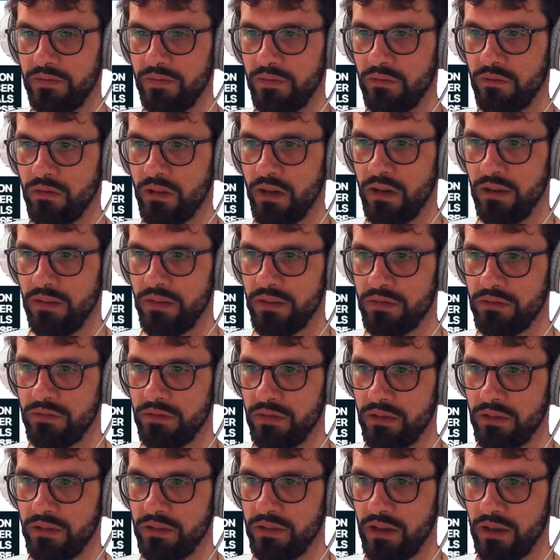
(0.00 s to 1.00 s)
well, this
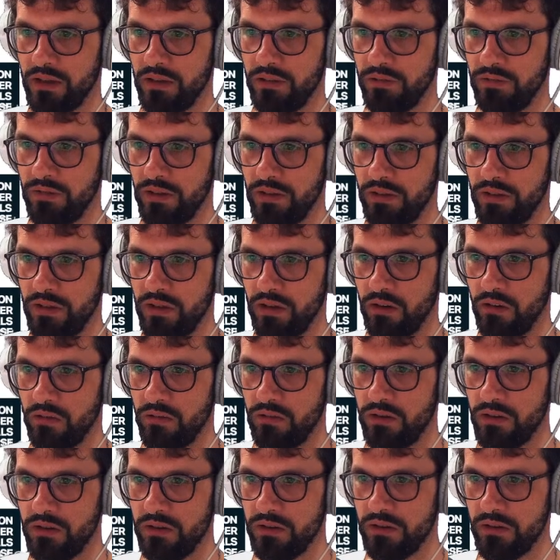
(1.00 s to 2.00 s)
one is like very
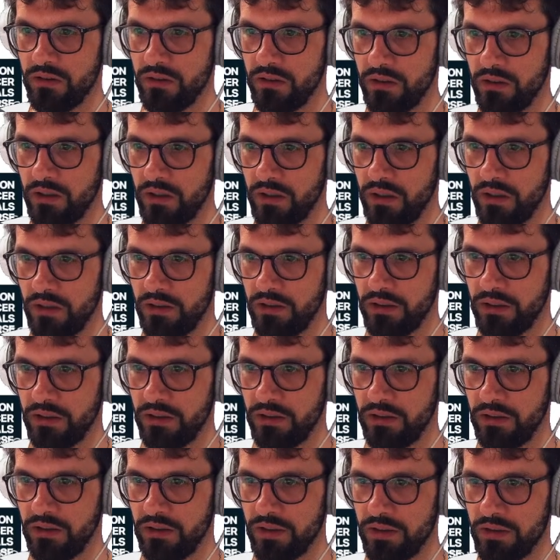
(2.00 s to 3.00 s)
old. I think
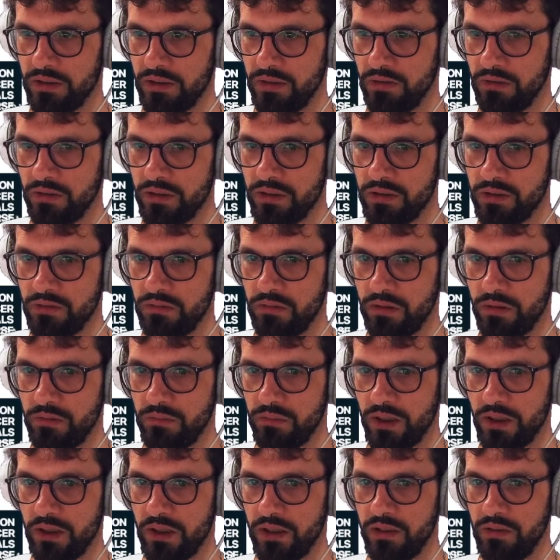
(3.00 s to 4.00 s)
that's the original one,
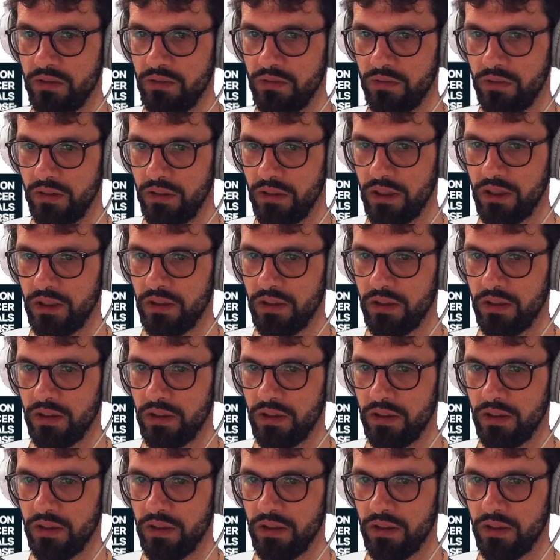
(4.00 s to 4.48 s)
but I do think